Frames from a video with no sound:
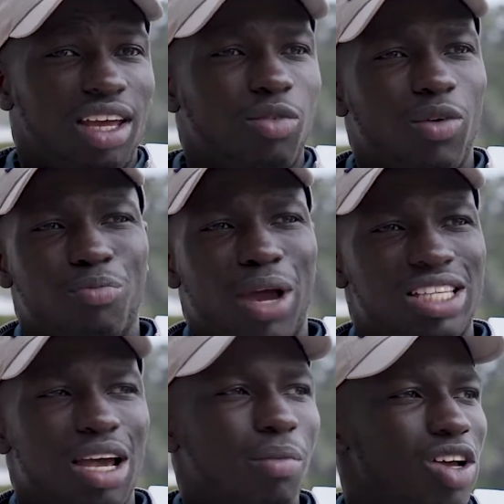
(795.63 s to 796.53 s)
by
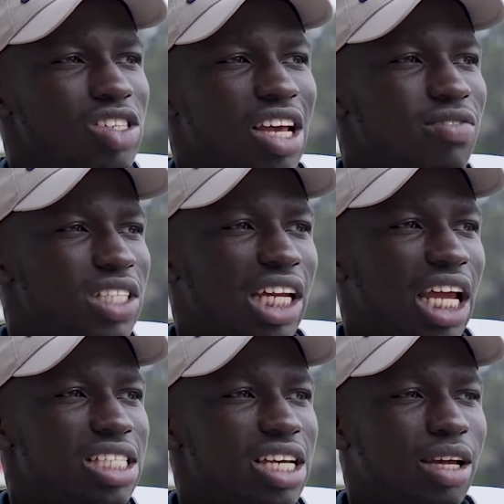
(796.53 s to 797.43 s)
the time I was 17,
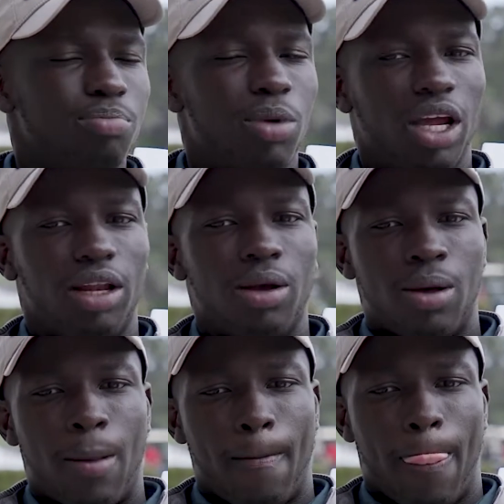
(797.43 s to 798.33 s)
18, but
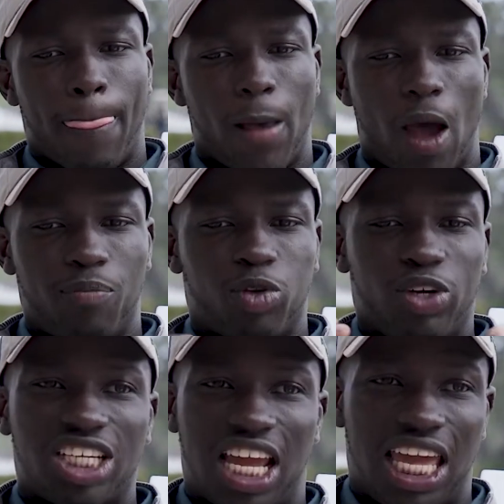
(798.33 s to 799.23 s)
the
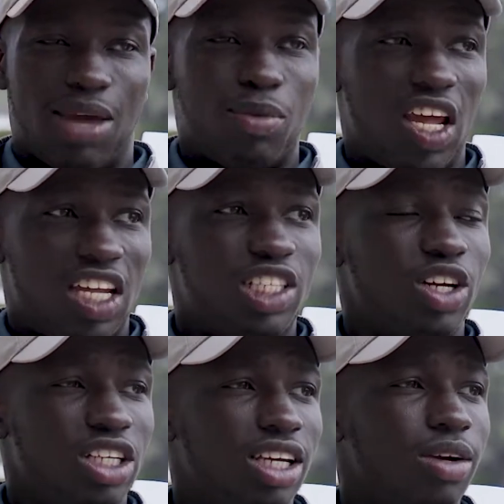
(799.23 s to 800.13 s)
reason I came at age
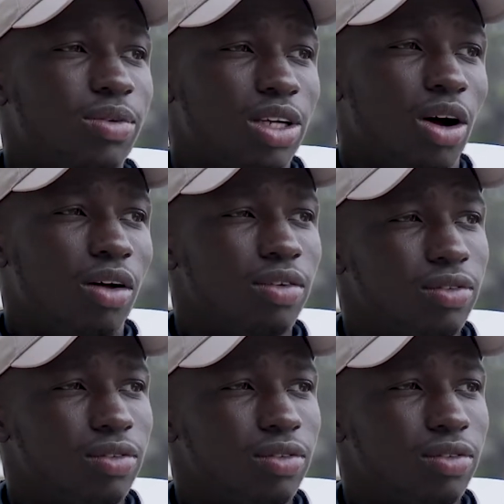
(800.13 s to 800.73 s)
13 was golf.